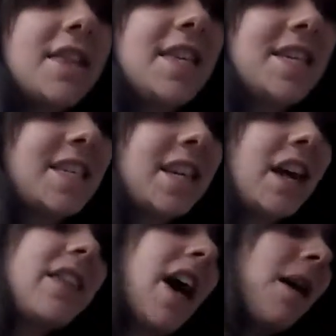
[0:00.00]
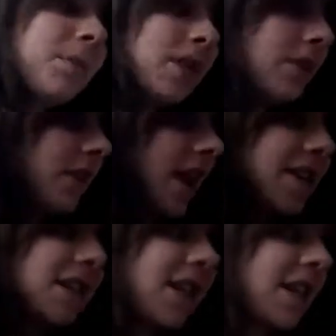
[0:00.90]
This is another absolute
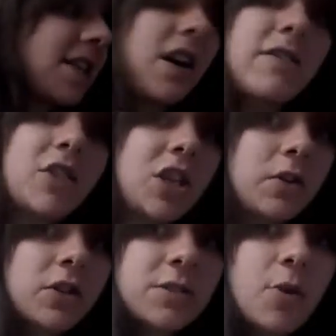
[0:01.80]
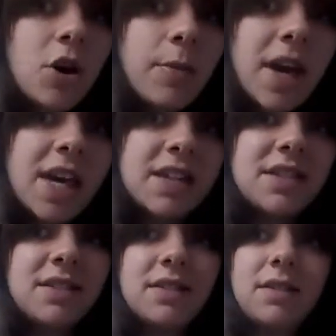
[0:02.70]
classic. It's kind of a children's book, but it's